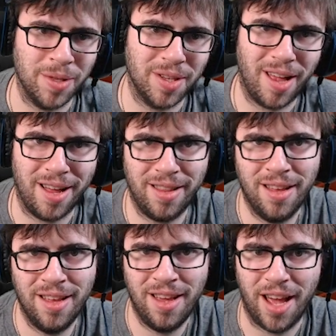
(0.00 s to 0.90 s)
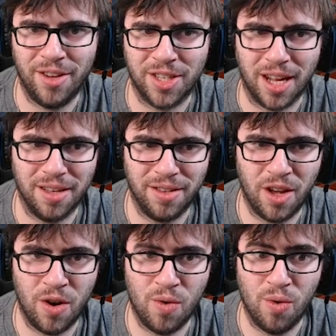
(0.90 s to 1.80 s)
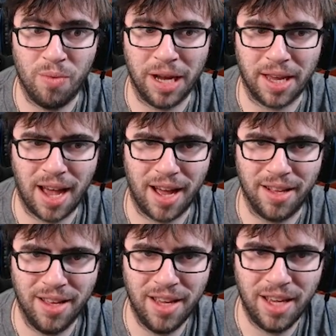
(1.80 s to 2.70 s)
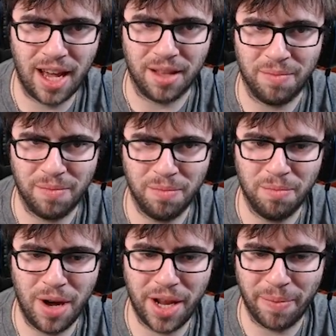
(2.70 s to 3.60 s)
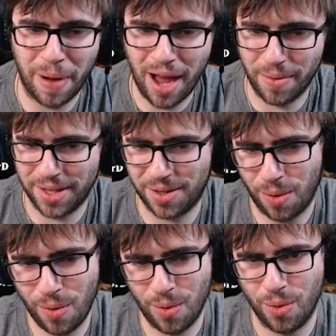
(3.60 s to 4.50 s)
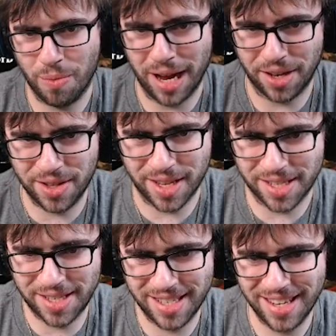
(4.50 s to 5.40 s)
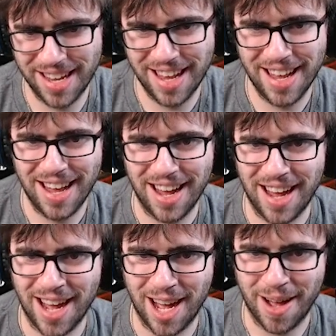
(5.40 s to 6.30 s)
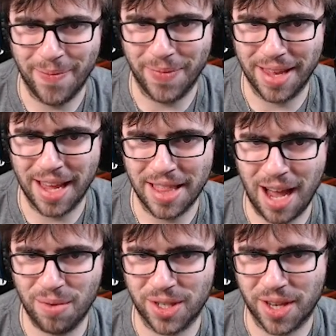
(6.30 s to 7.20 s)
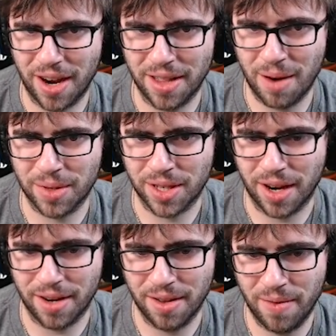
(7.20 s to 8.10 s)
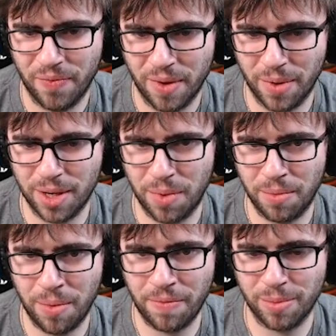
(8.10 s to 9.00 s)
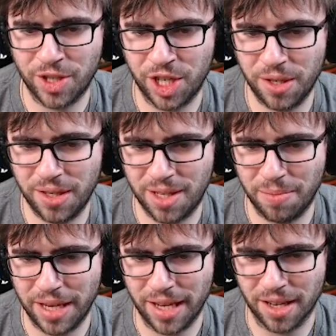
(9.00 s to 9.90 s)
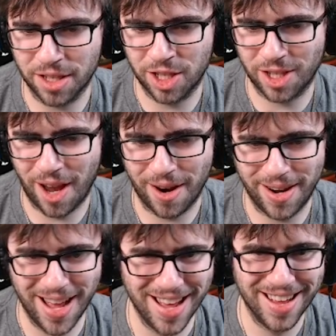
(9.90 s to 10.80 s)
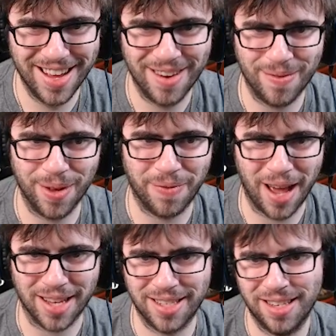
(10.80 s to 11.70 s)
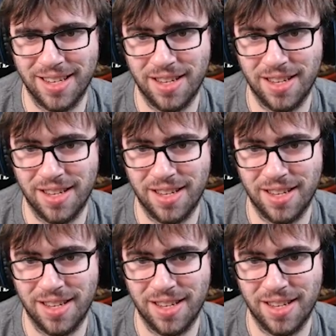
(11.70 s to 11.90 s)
a lot. And you just got to... Oh, my God. You got money, pirates. Oh, my goodness. Yeah, now we're scared. Now we're scared. We went from chilling to being scared real fast.